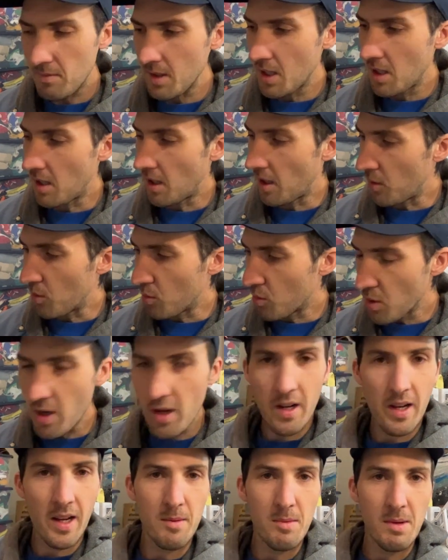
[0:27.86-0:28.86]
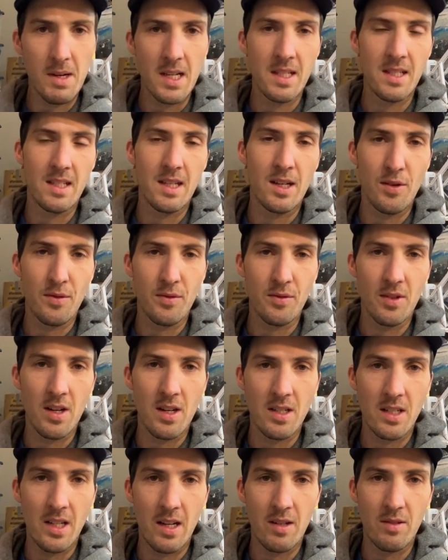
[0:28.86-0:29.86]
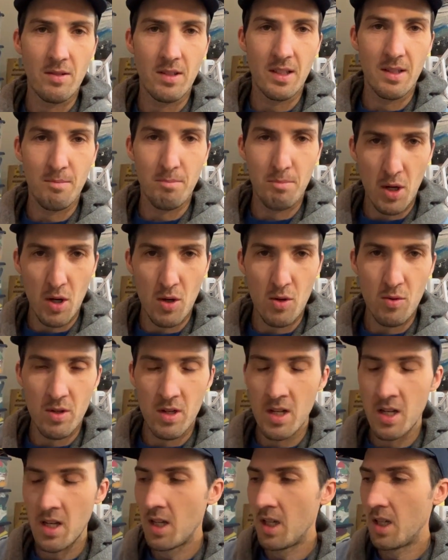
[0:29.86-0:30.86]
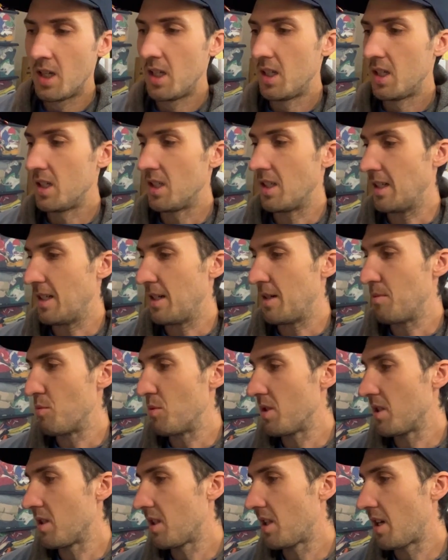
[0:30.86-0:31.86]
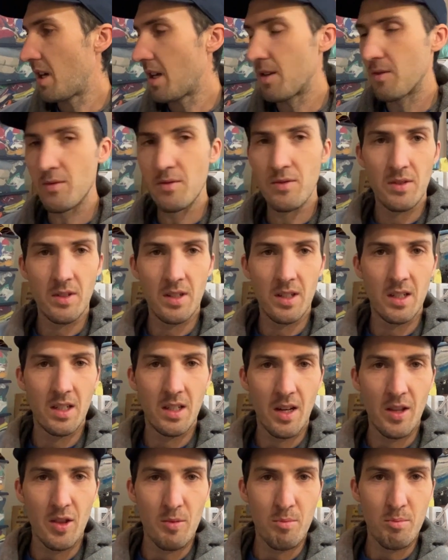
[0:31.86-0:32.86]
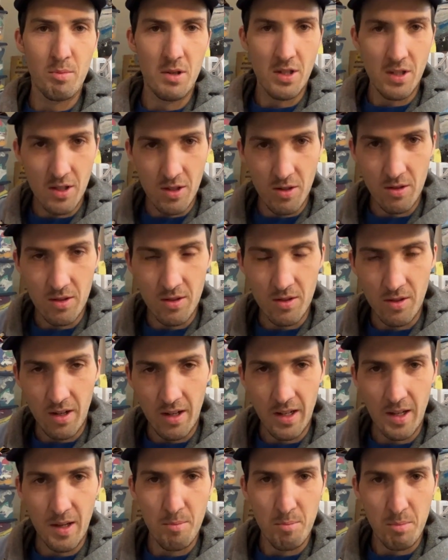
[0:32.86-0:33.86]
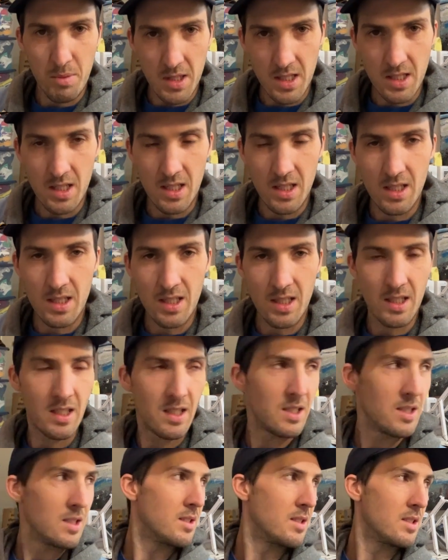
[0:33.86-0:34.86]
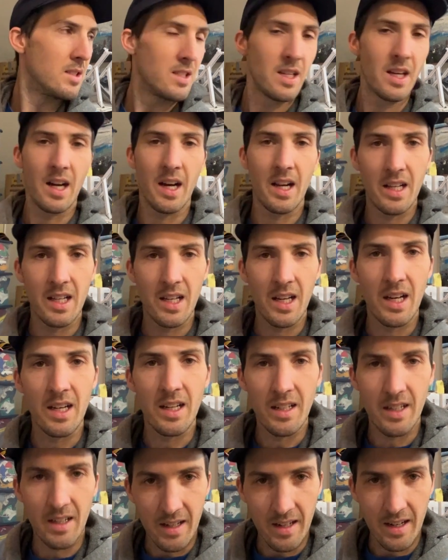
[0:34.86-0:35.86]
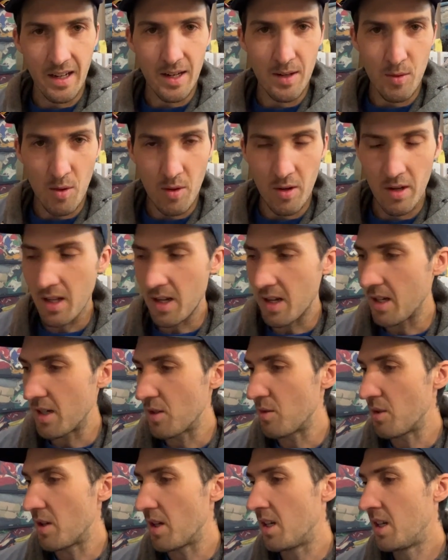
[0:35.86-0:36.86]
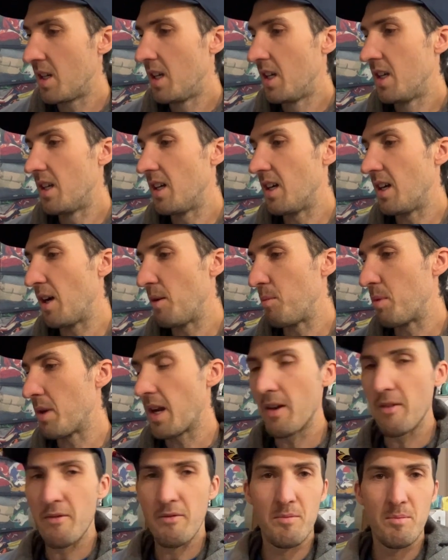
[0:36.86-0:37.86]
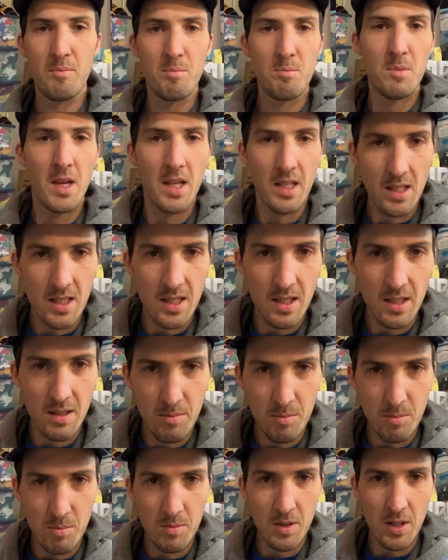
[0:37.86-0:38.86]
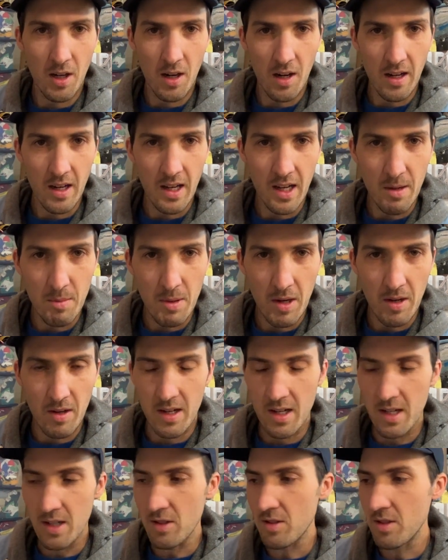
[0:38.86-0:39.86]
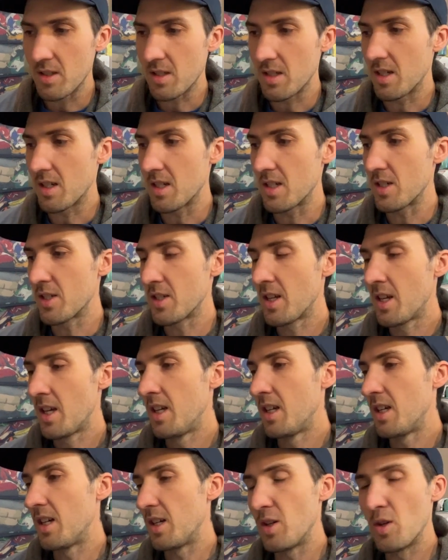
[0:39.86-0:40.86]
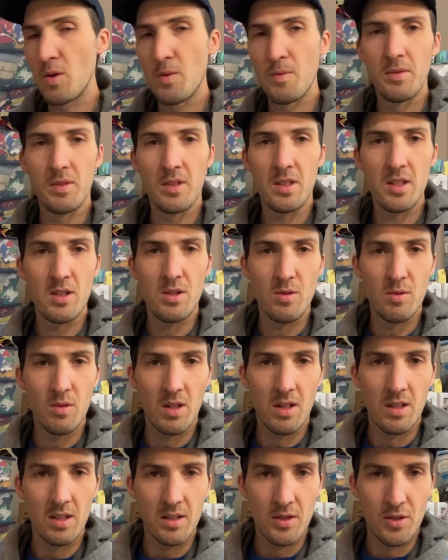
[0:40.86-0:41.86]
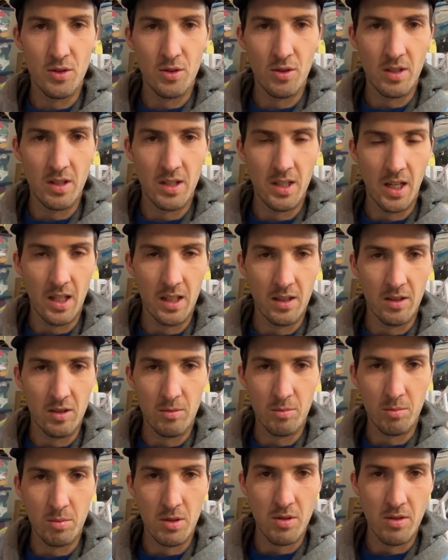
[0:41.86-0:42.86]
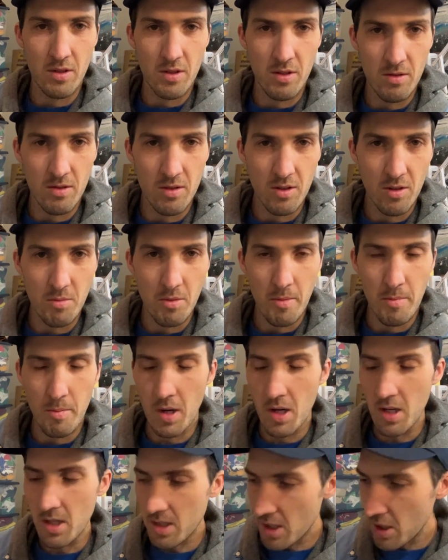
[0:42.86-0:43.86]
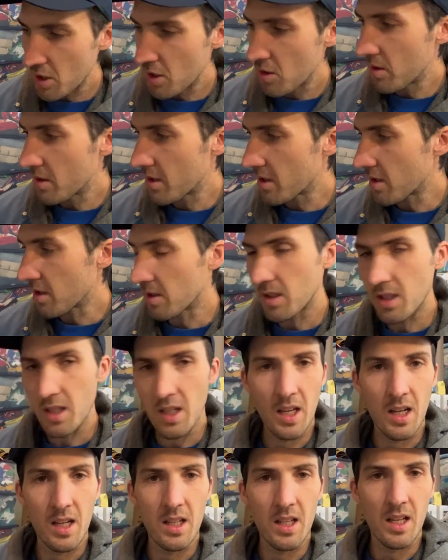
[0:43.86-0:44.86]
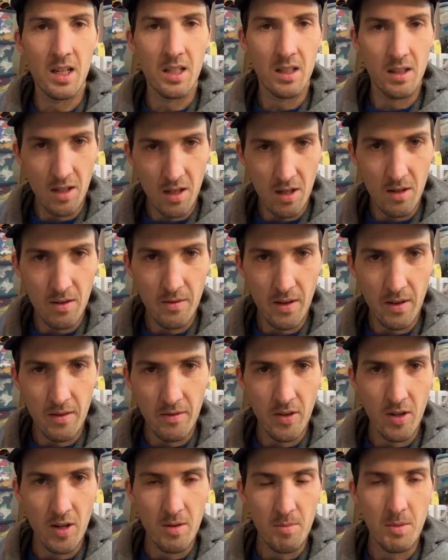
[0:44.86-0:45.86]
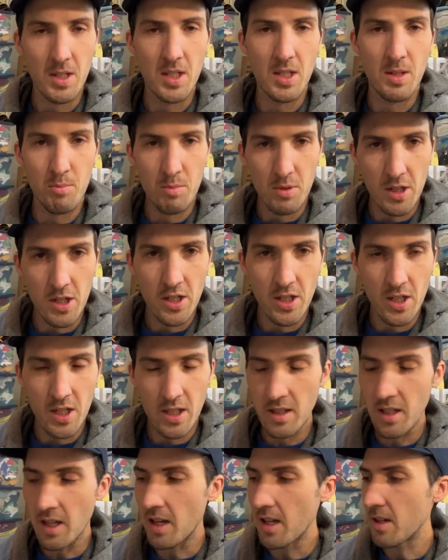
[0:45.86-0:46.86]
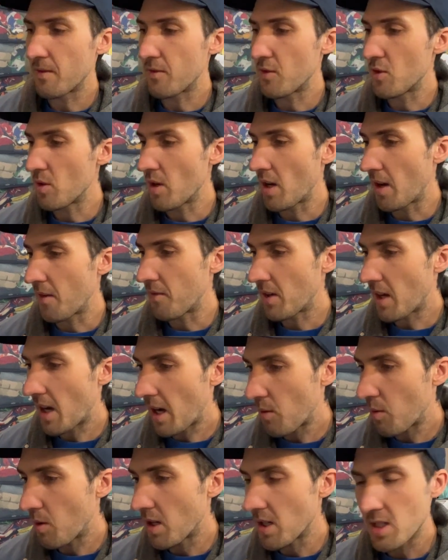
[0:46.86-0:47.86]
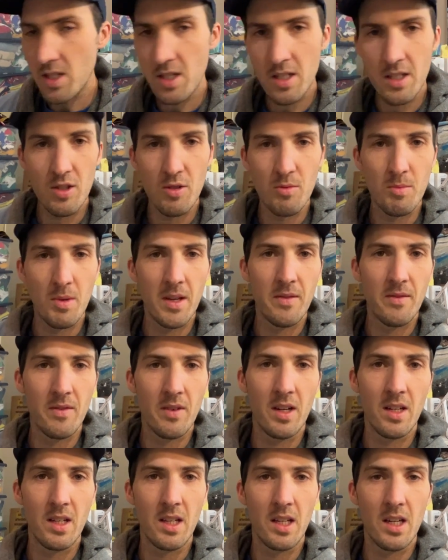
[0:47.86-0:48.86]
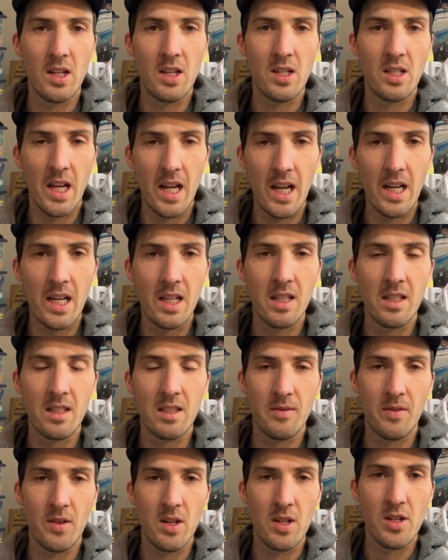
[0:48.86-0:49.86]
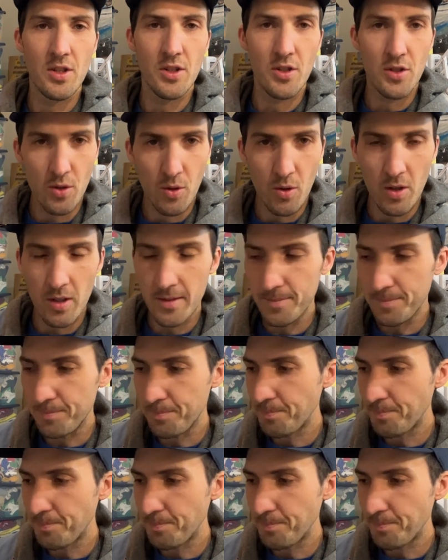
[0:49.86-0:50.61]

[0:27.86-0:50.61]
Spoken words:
working myself right down to the bone with a lot of other pursuits, running a business and yada, yada, yada. I won't get into it, but I've missed talking about Aerostars. Hopefully you all enjoyed that little broke YouTuber part two. Certainly got a lot of love. I very much appreciate that. If you have not watched it, you may find it entertaining. It's very short